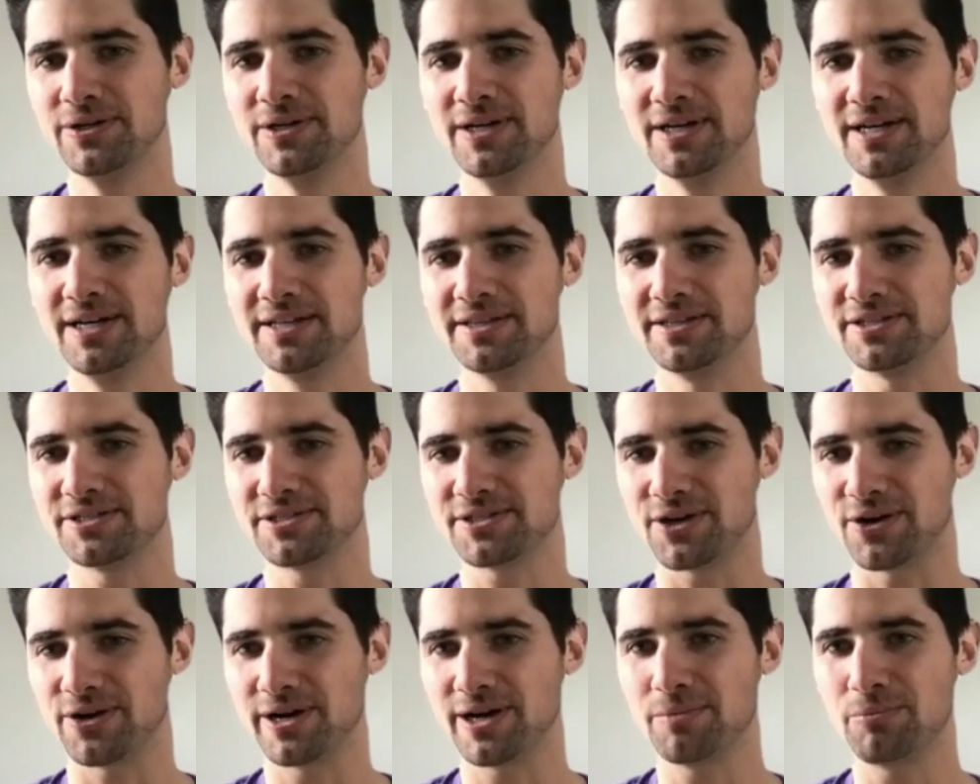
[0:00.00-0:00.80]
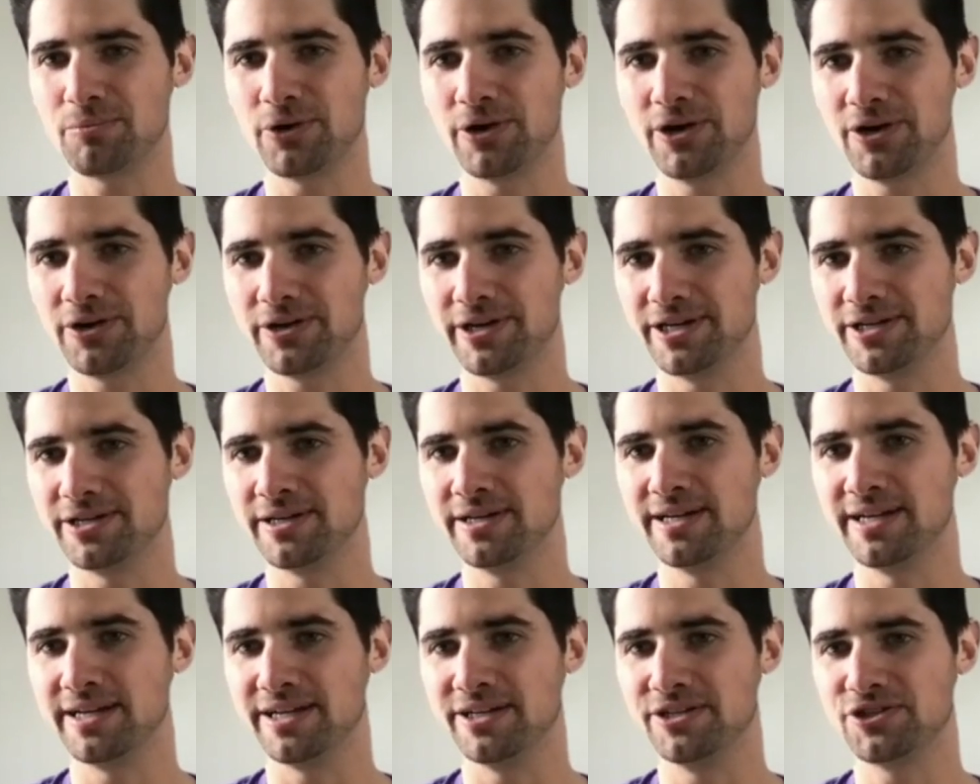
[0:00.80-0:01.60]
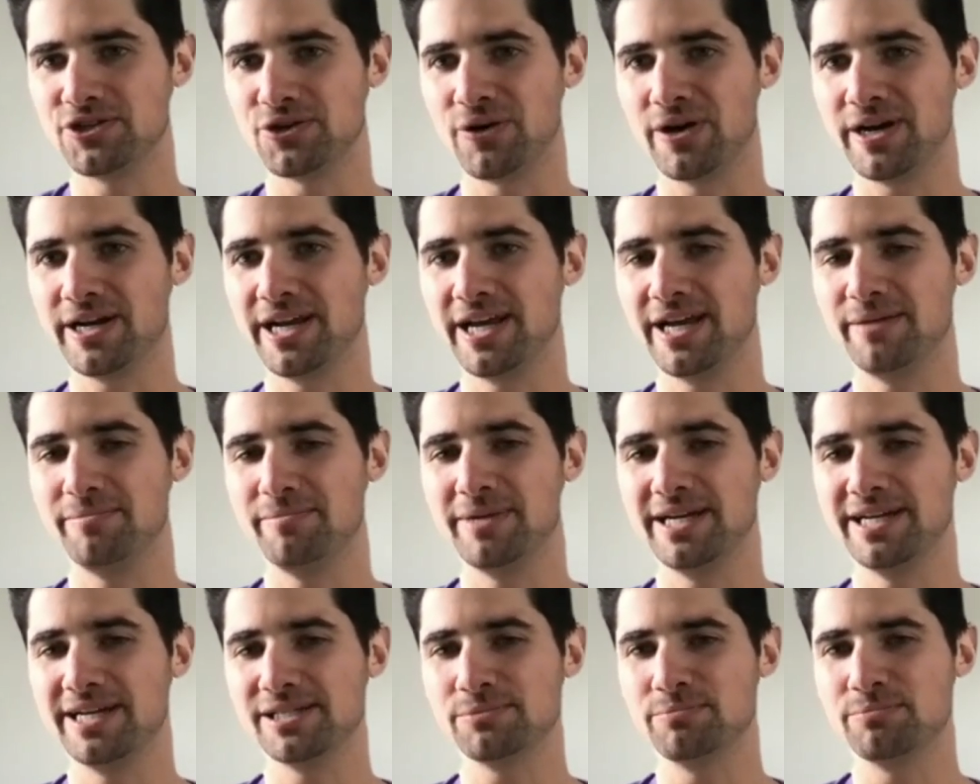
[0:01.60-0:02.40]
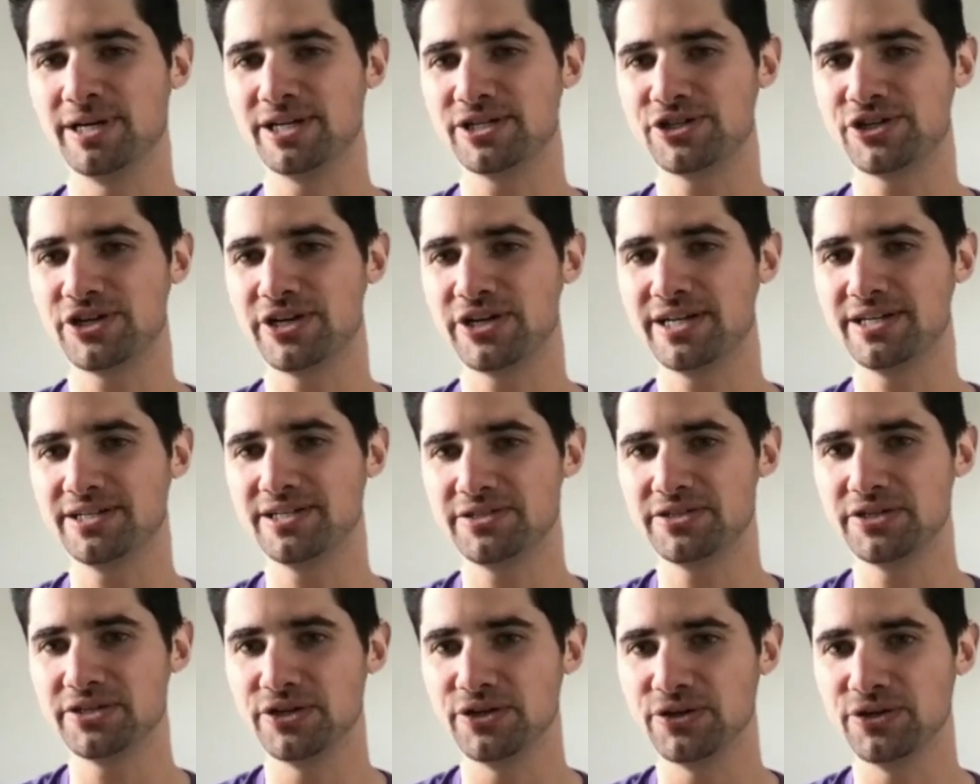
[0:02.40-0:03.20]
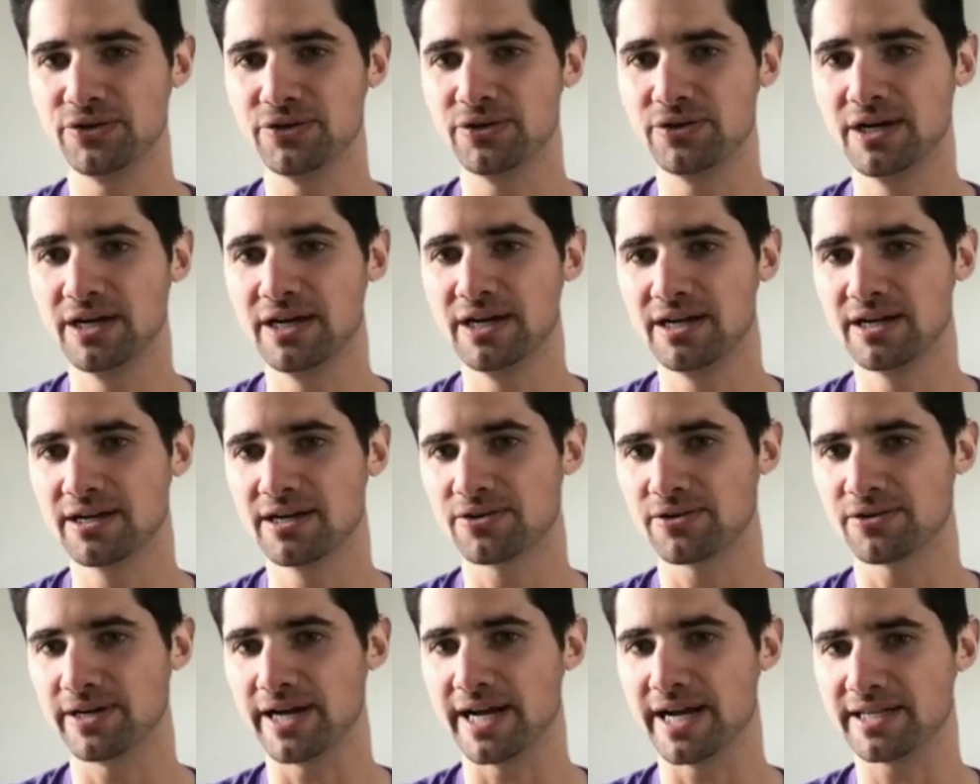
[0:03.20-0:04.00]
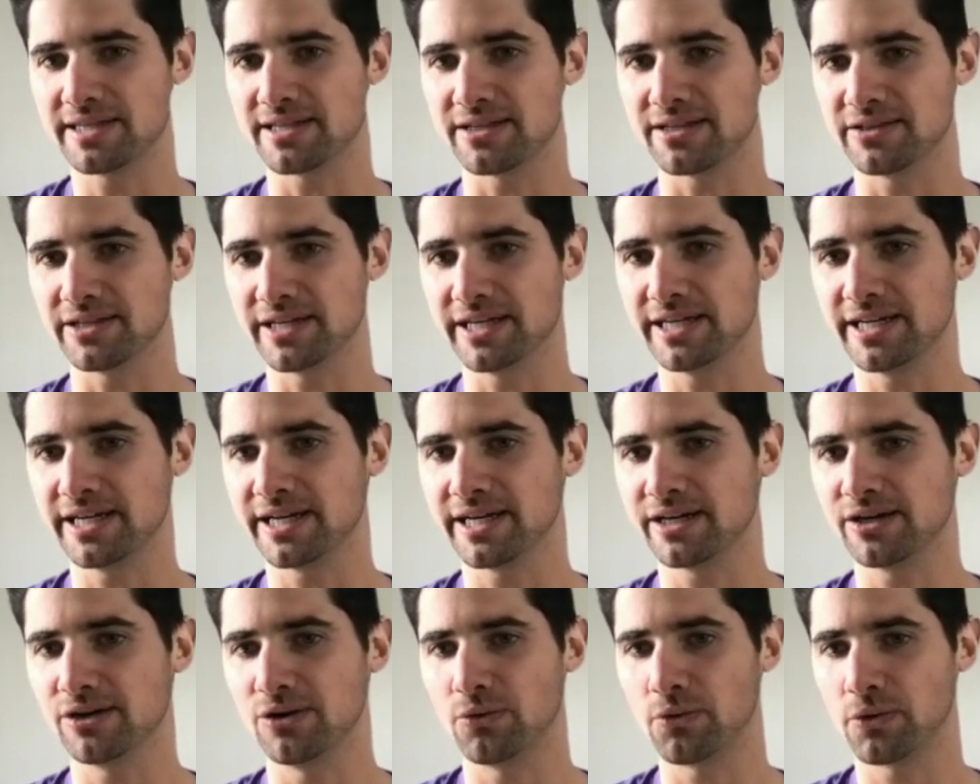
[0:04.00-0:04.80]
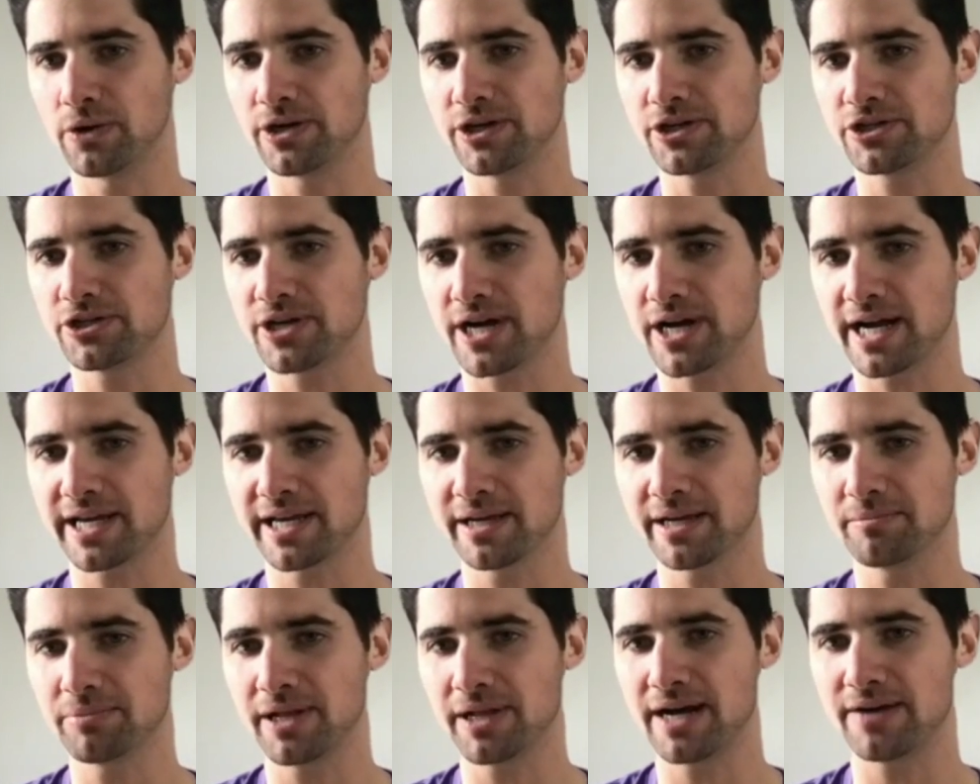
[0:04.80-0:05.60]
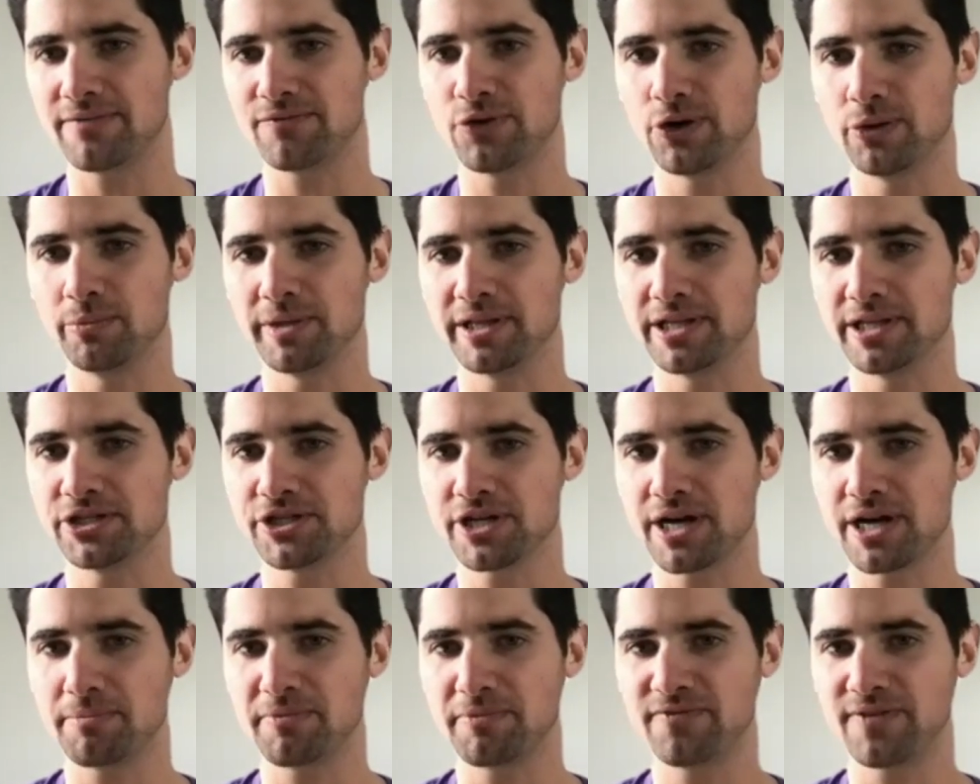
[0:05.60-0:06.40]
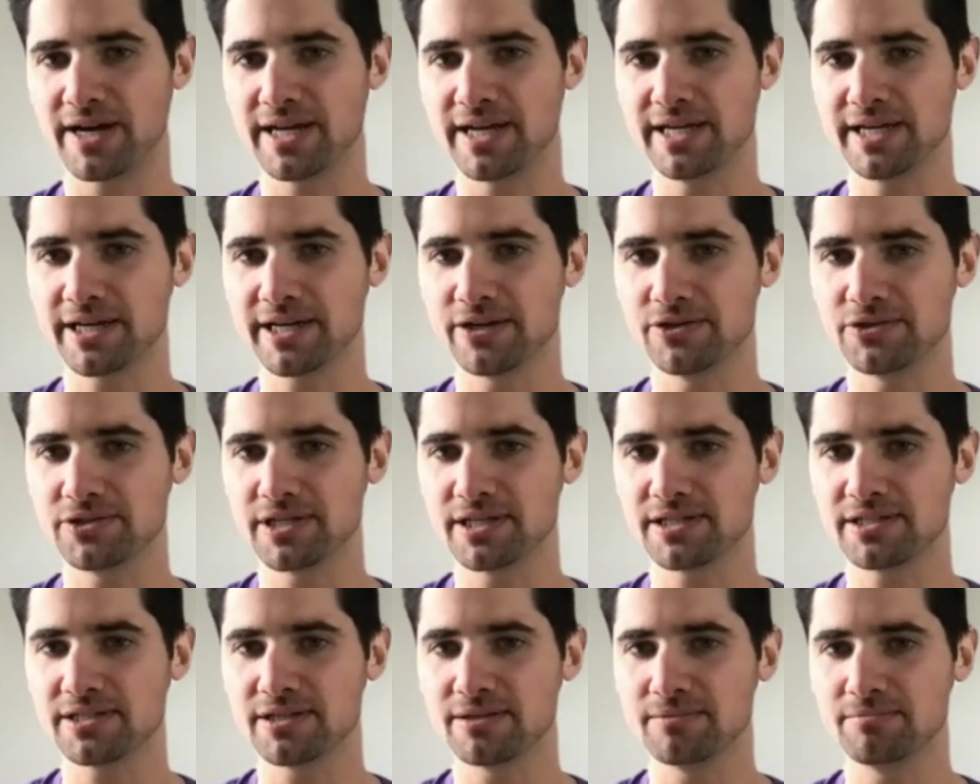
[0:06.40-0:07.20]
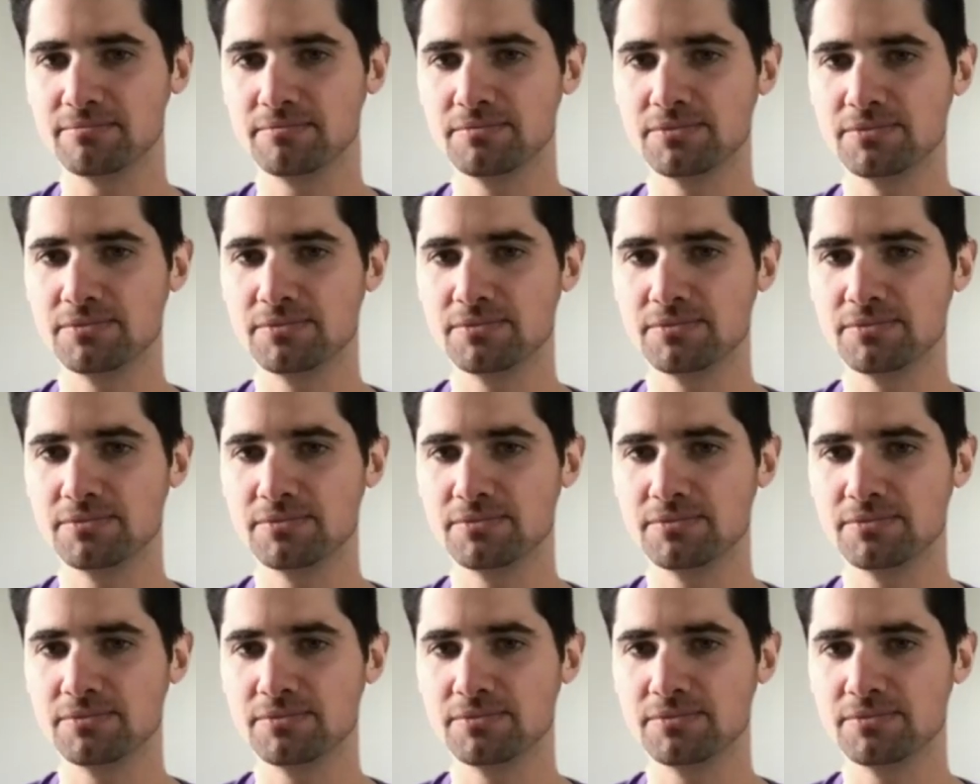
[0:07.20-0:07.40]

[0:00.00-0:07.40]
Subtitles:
the startup world and join him in his mission to create the leading order tracking platform in the Shopify ecosystem.